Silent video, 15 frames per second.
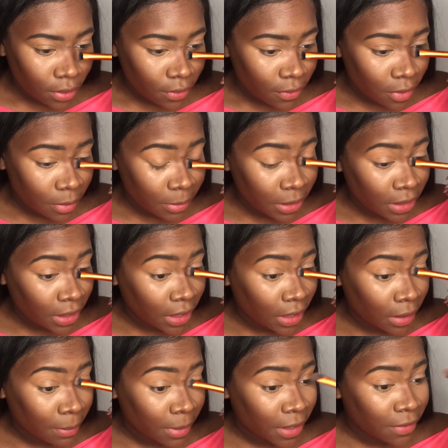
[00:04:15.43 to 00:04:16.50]
for me
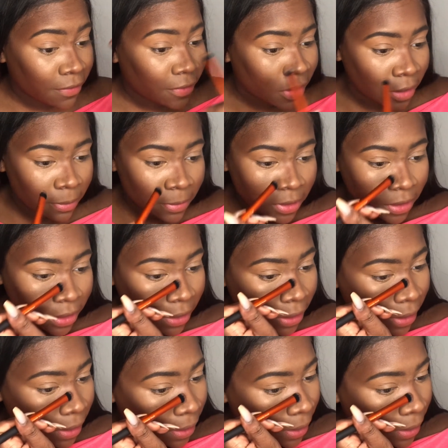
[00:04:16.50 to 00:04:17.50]
and my family.